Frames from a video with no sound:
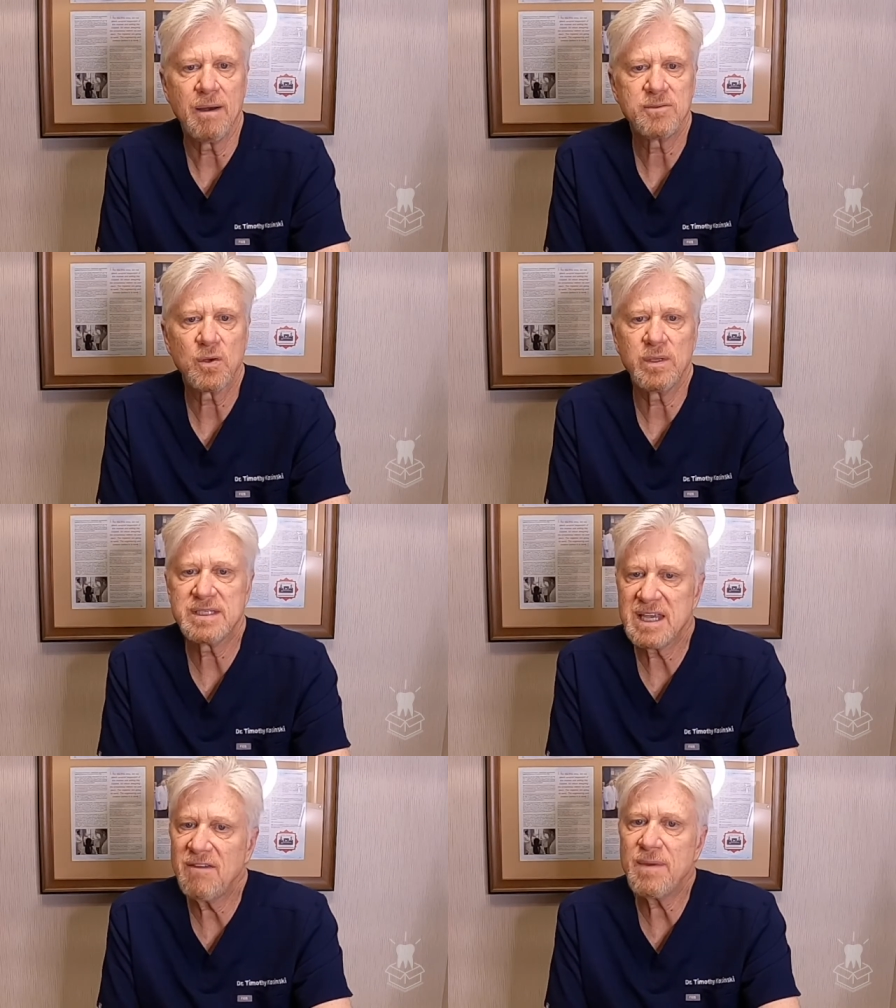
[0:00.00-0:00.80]
So it
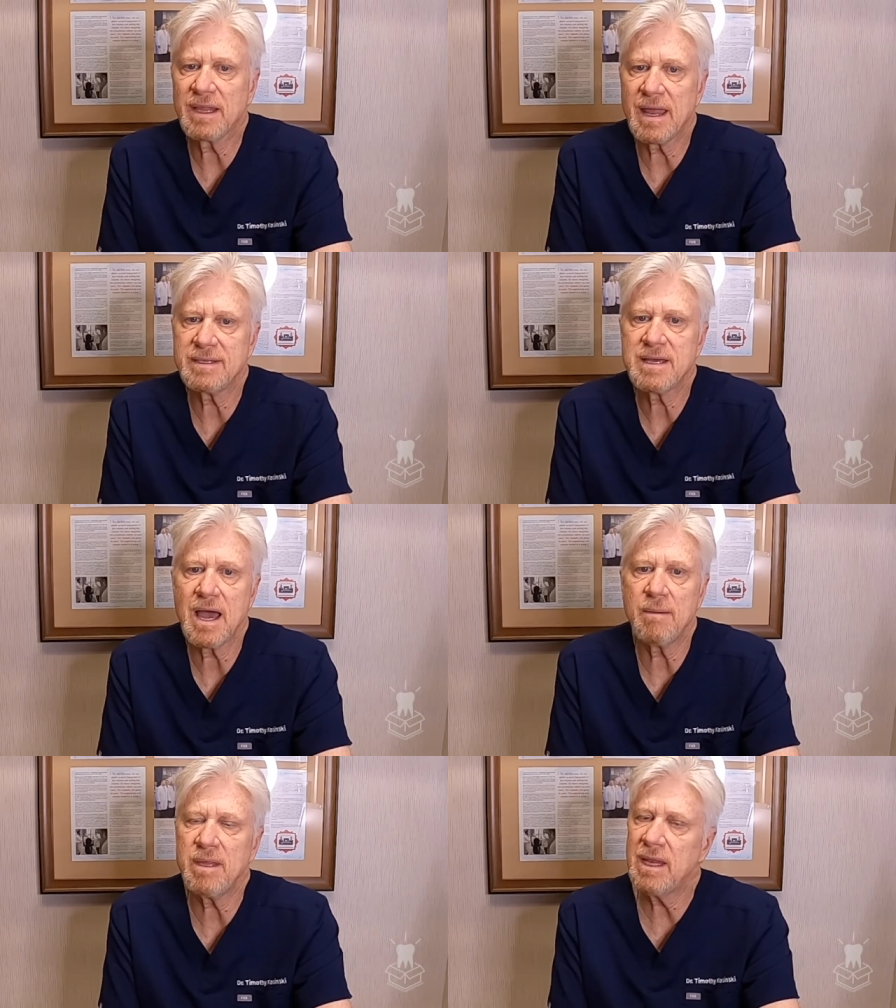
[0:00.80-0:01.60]
saved me a lot of
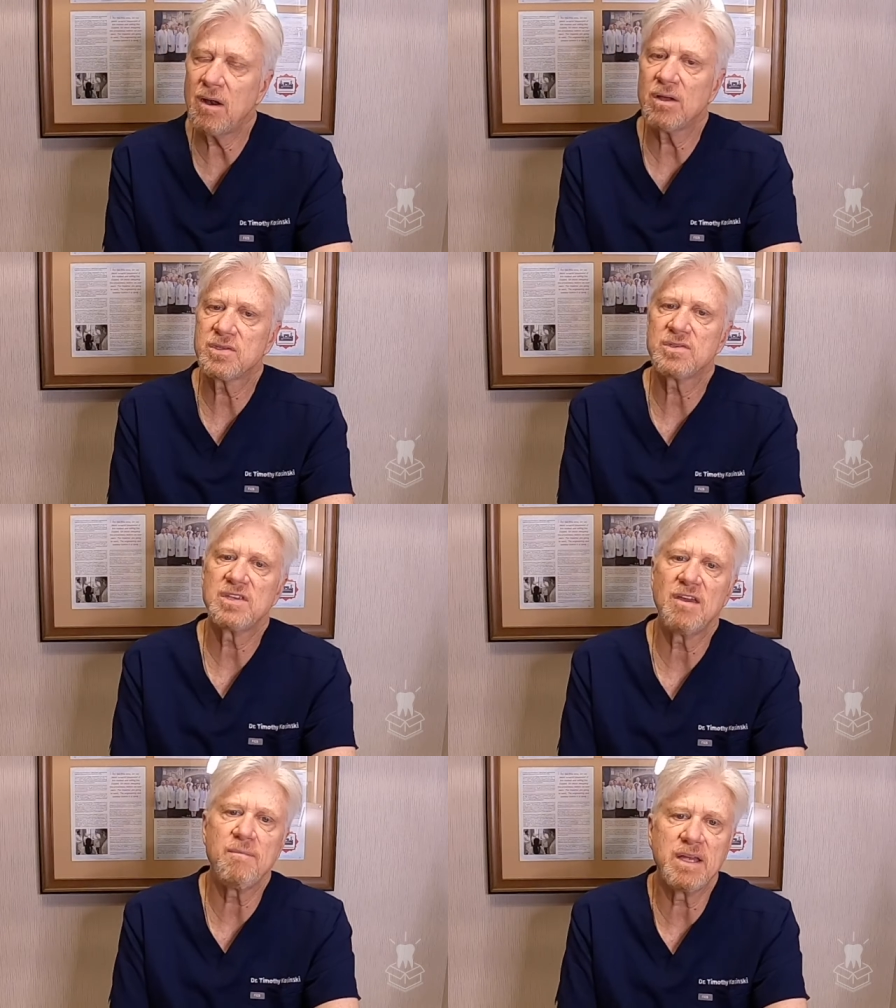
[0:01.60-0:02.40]
time. And then it also
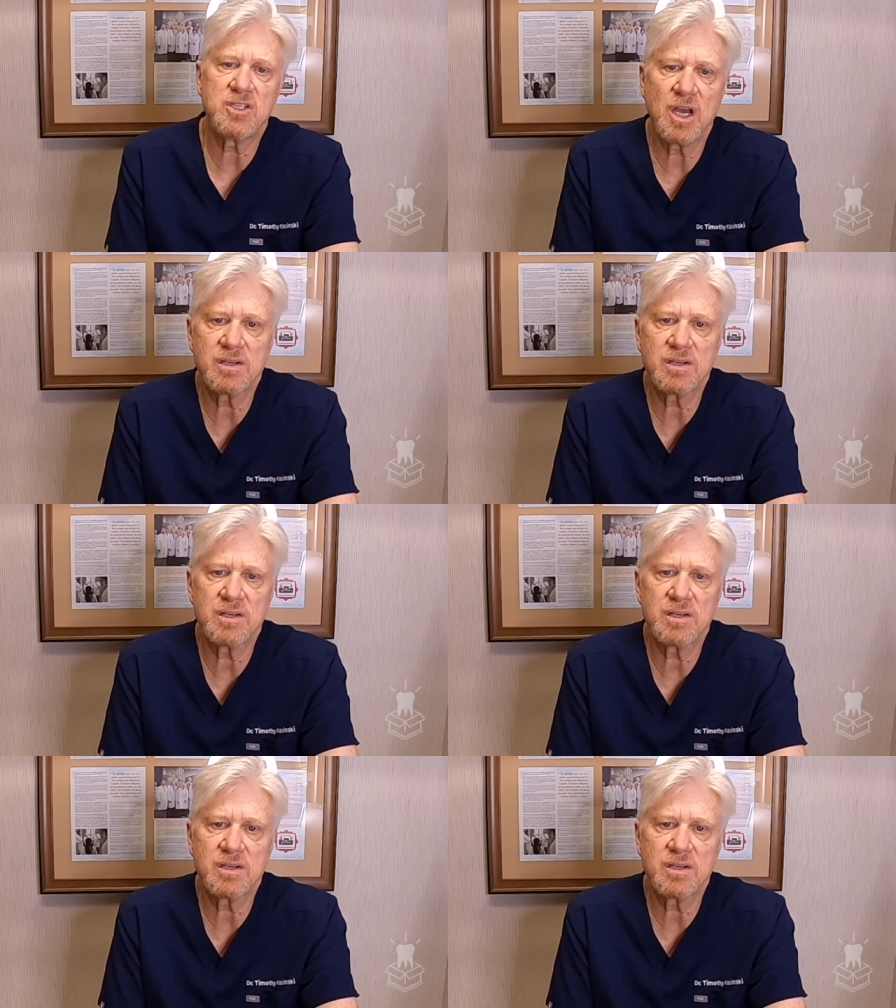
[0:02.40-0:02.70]
saved my